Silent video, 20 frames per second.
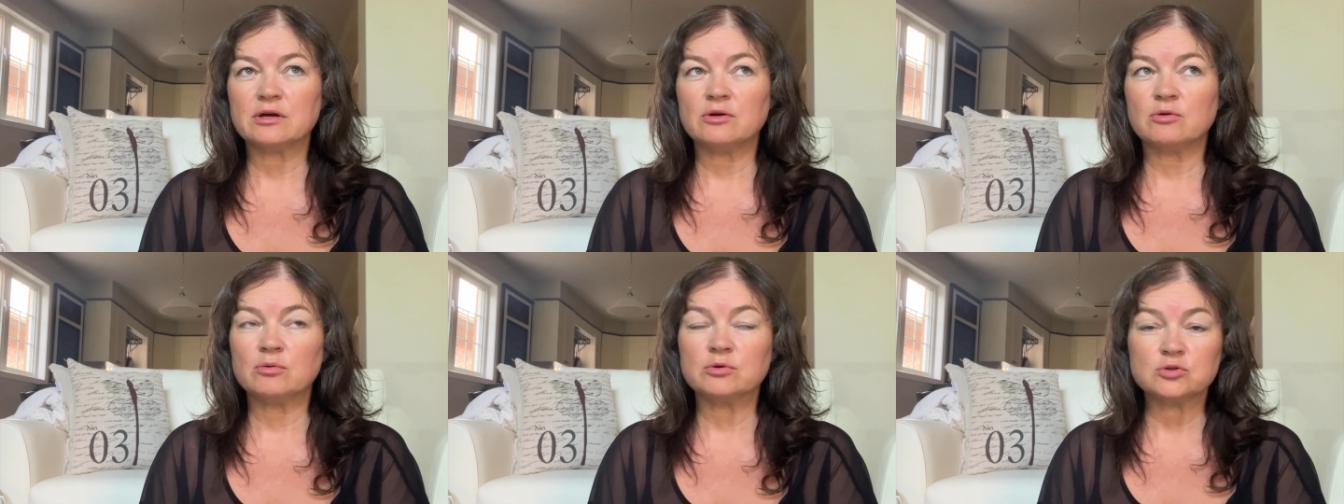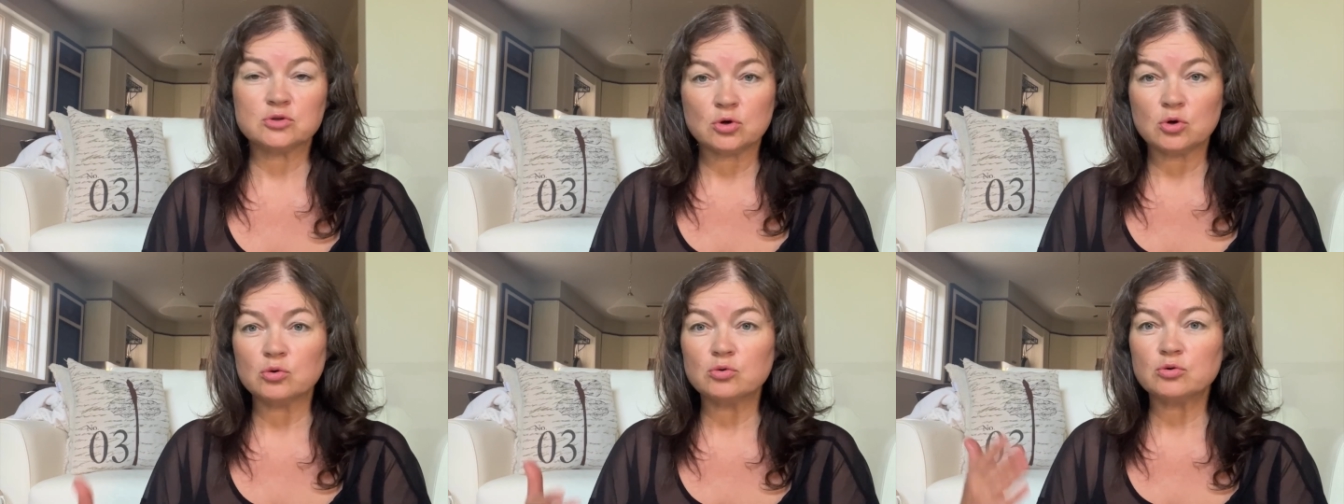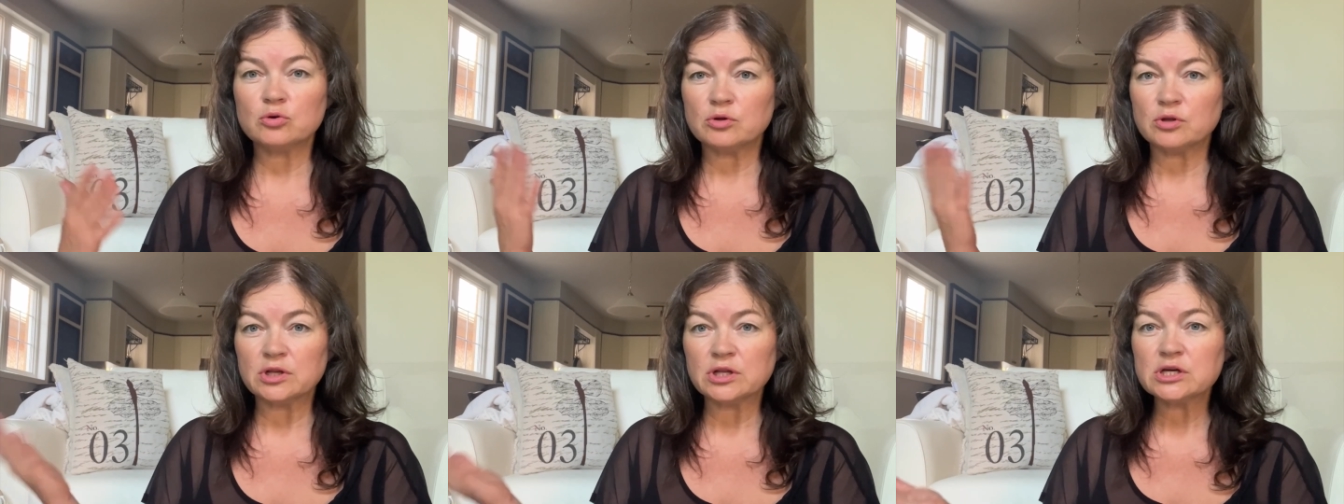You want to go
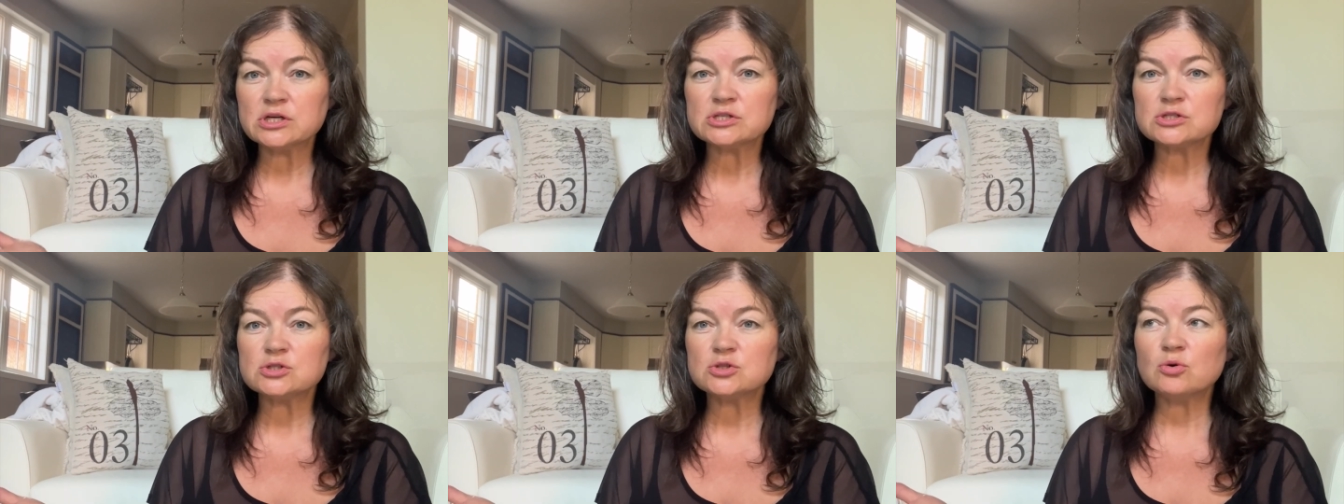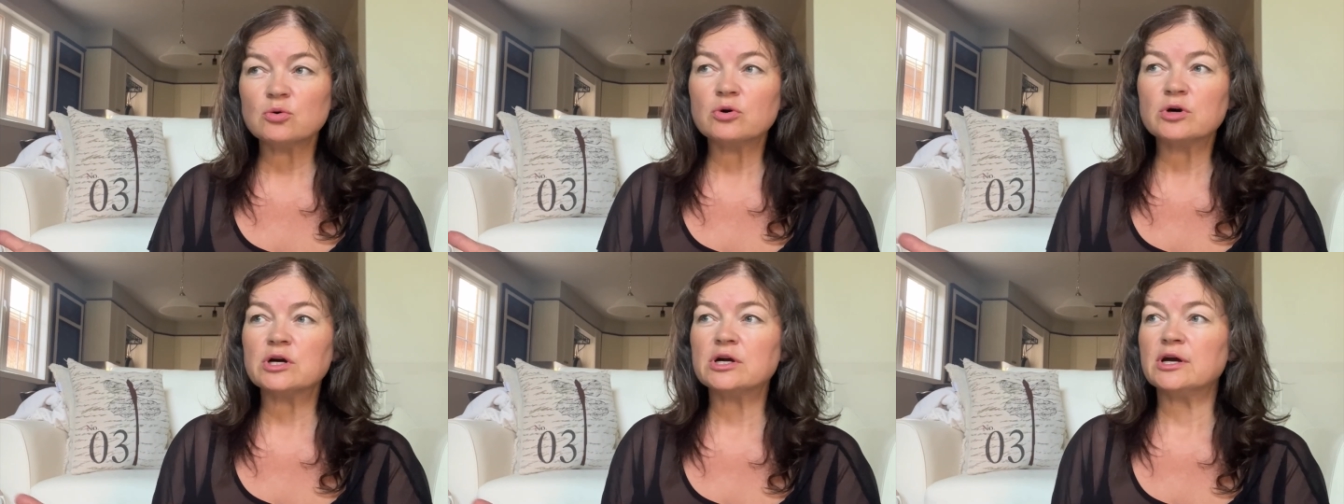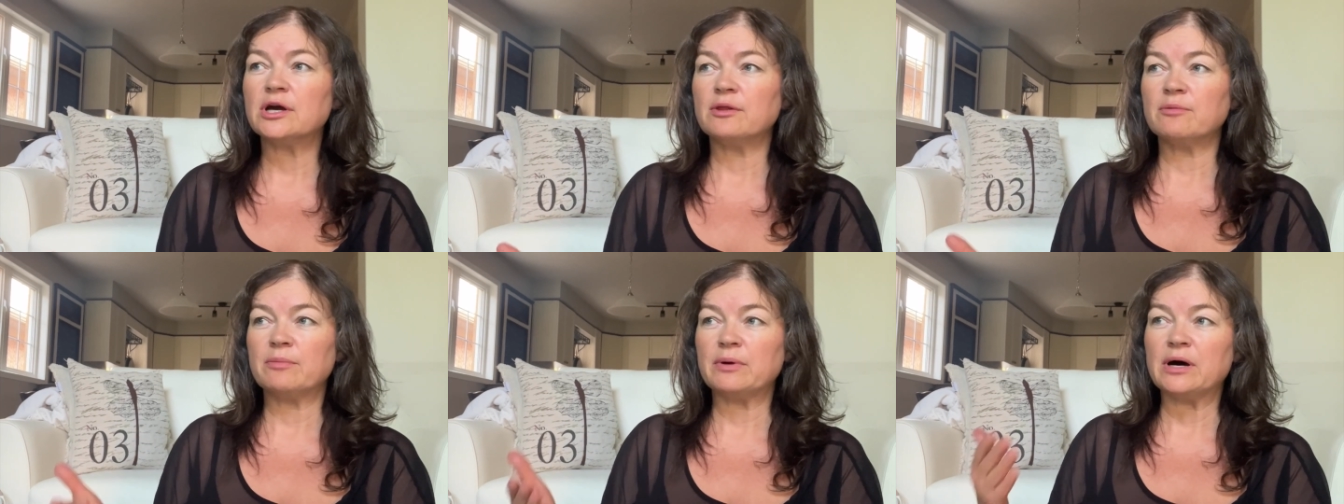to the liquor store
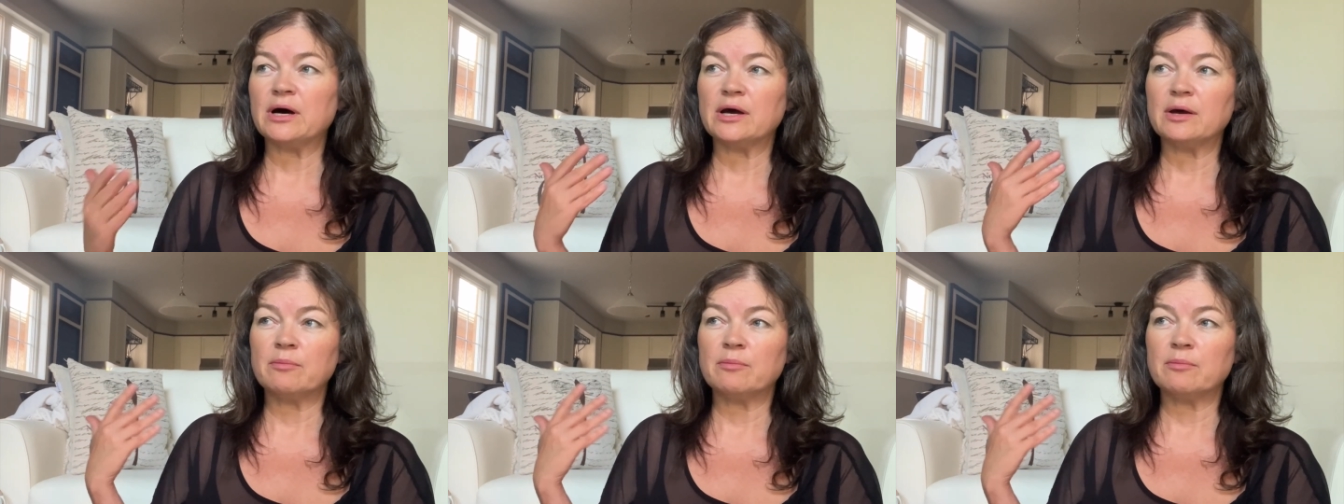and buy